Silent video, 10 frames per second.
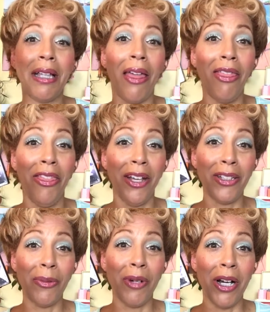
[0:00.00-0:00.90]

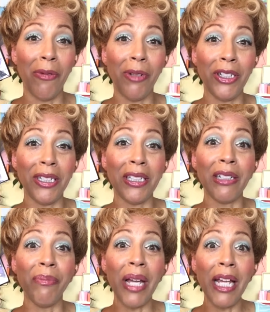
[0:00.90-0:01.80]
this one, which is
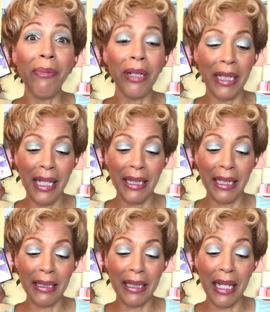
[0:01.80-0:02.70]
the Maybelline,
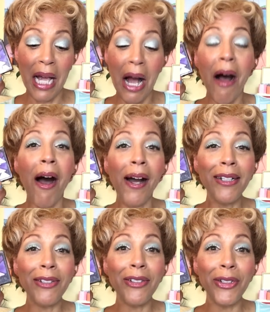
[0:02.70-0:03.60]
let's see,
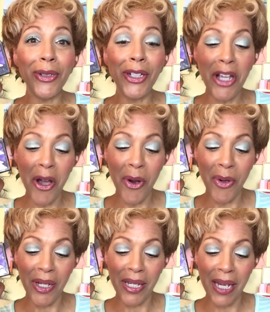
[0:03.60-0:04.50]
Eye
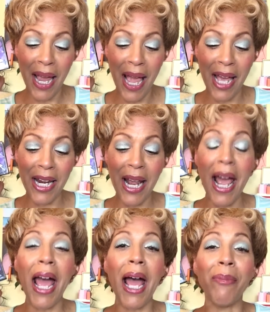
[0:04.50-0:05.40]
Studio 10
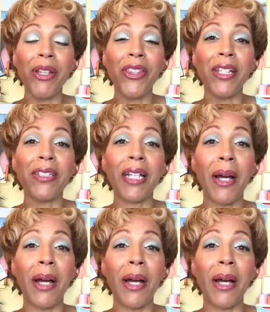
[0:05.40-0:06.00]
Amethyst